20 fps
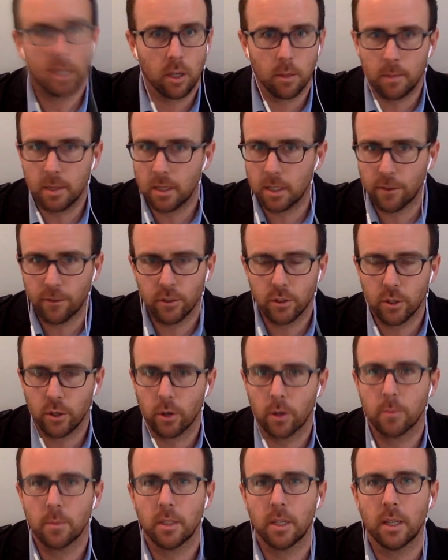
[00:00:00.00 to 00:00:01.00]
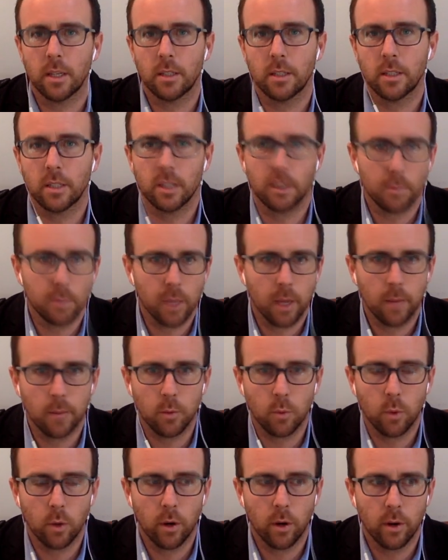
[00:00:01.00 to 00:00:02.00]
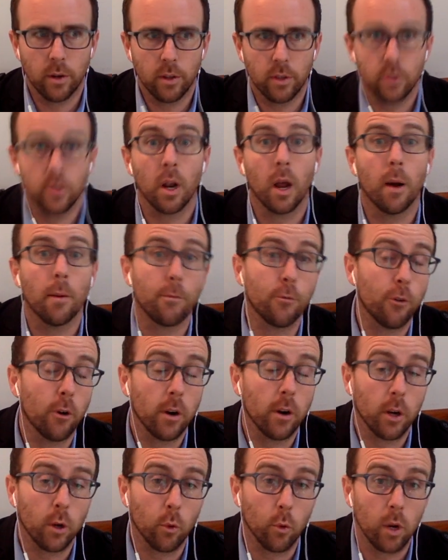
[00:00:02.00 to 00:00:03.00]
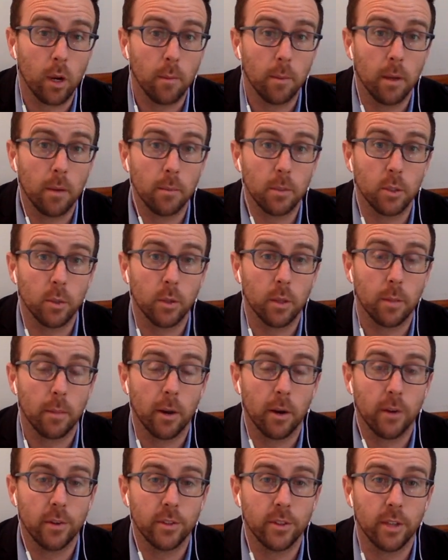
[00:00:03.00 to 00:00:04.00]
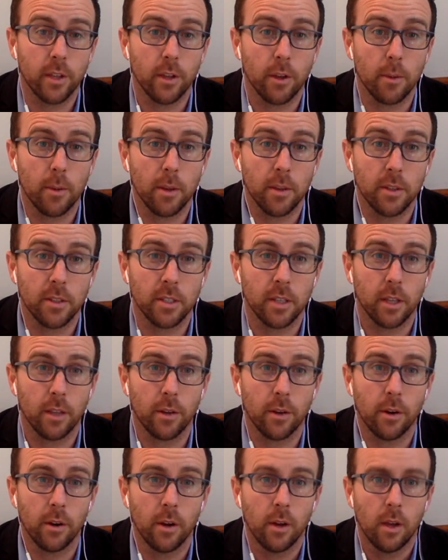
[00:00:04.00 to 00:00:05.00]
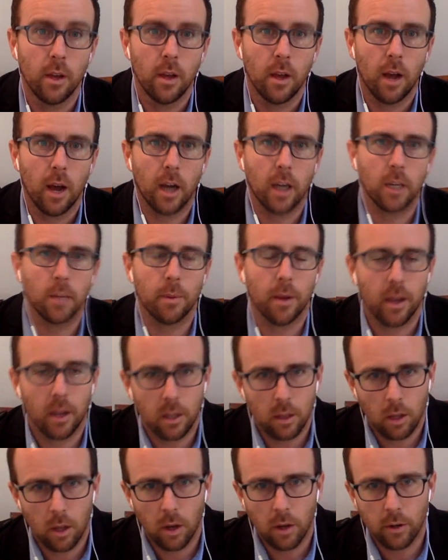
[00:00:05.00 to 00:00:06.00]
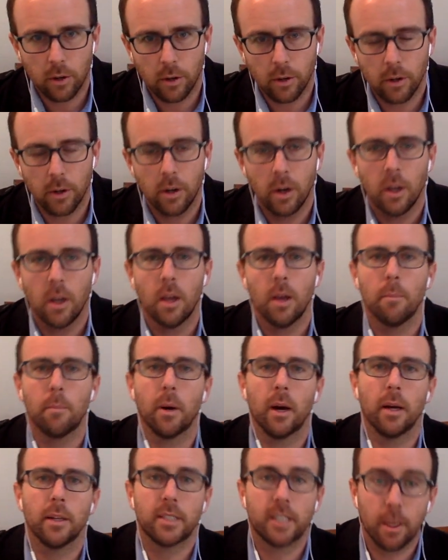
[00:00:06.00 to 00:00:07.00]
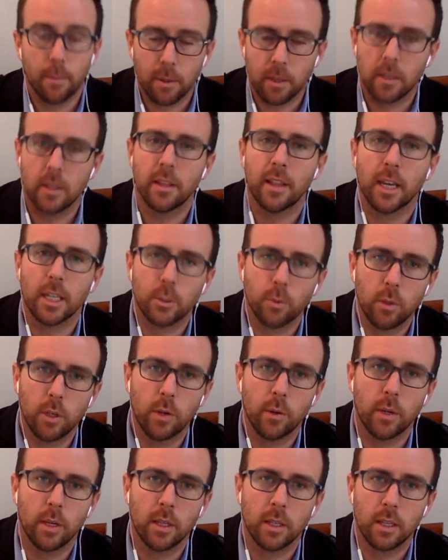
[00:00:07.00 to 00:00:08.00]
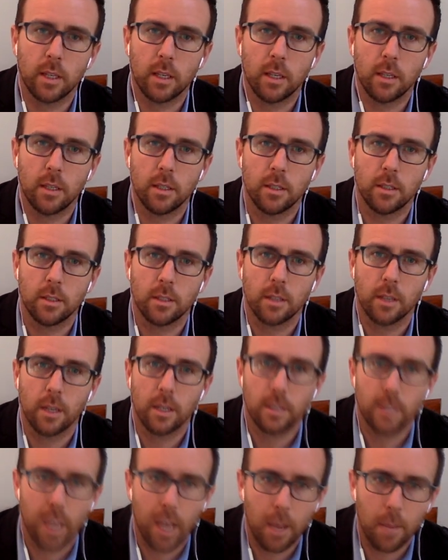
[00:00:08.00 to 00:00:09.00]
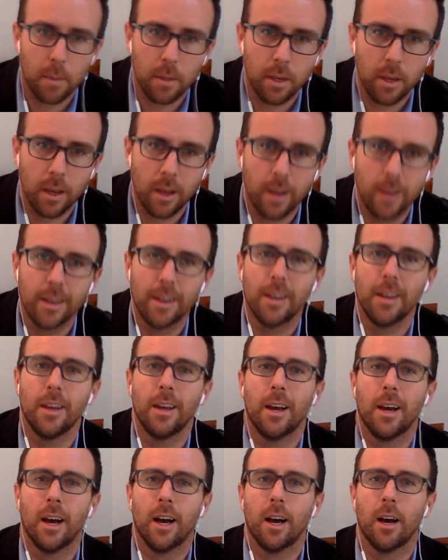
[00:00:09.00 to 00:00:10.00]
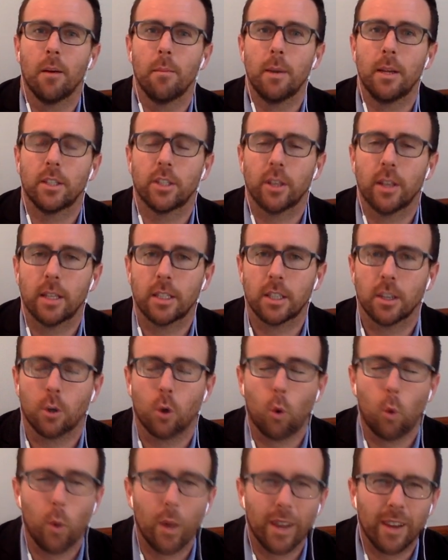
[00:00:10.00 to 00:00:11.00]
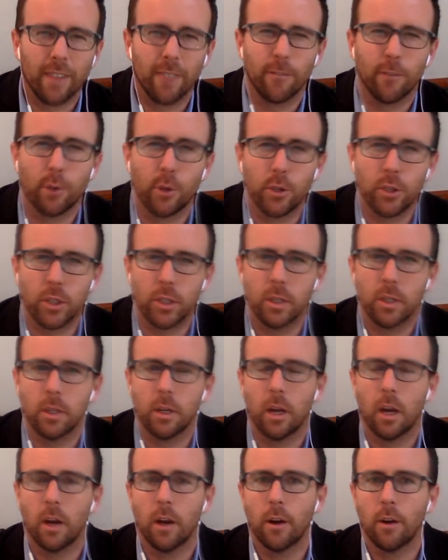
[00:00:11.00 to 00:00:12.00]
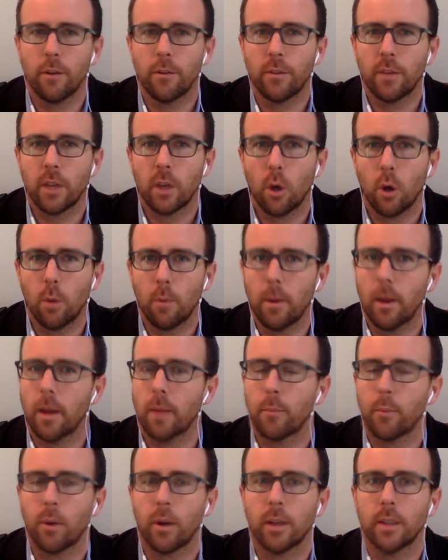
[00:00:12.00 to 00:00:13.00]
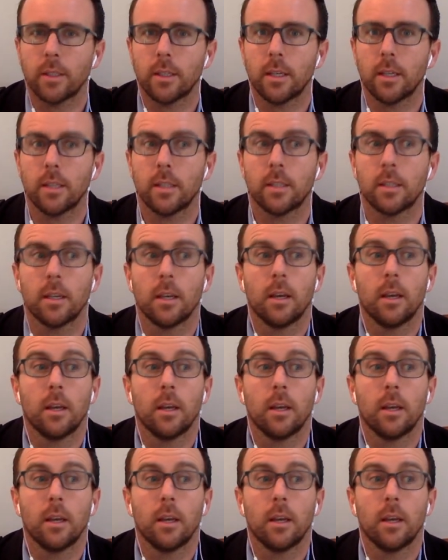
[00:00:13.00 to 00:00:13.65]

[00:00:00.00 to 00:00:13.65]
could be different circumstances sometimes where there's an upfront agreement between the buyer and seller about the seller occupying longer, but typically that's when you get the keys, and it's a happy day. And so that's a quick version of the home buying process.